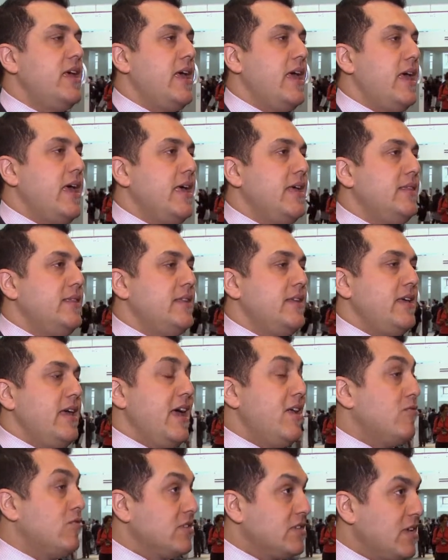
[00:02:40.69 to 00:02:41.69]
and
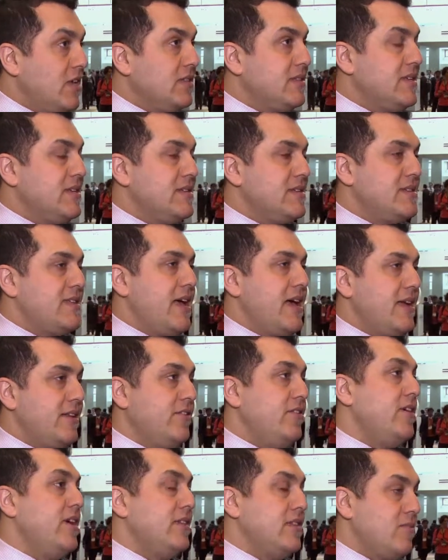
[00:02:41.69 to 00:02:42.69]
the end result is
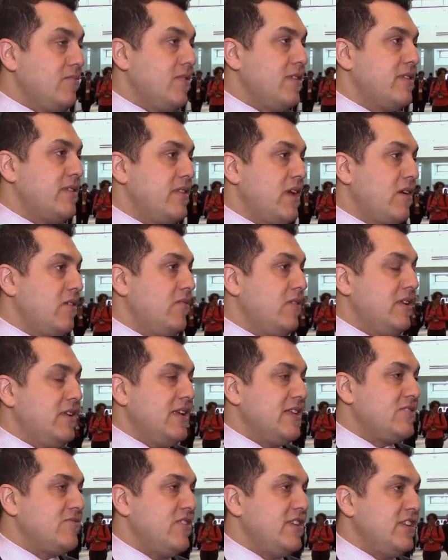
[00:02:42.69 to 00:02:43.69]
that you end up with not only
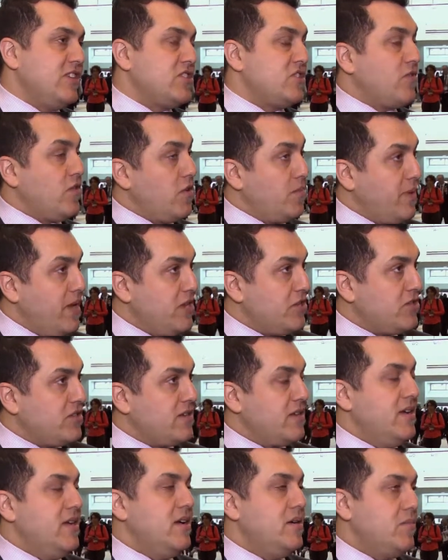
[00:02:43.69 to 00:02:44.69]
less radiation for your
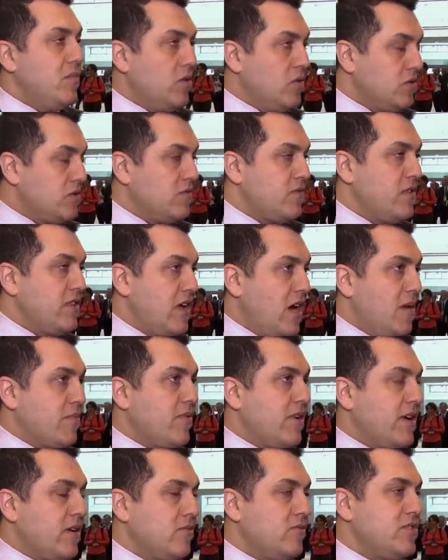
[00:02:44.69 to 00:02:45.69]
patient, but also for the
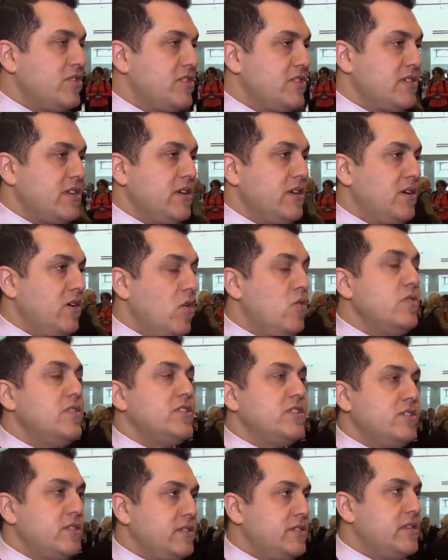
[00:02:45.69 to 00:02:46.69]
operator, which is
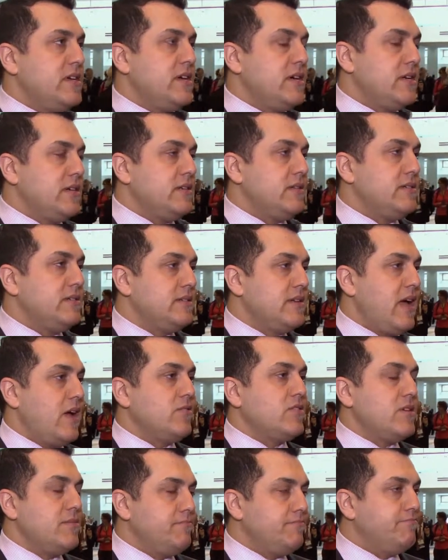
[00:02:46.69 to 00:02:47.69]
always a good
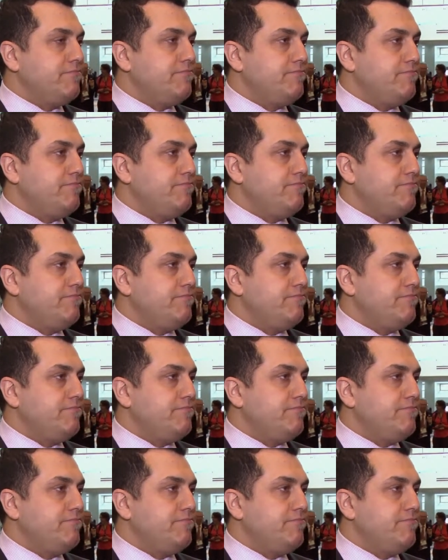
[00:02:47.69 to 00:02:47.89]
outcome.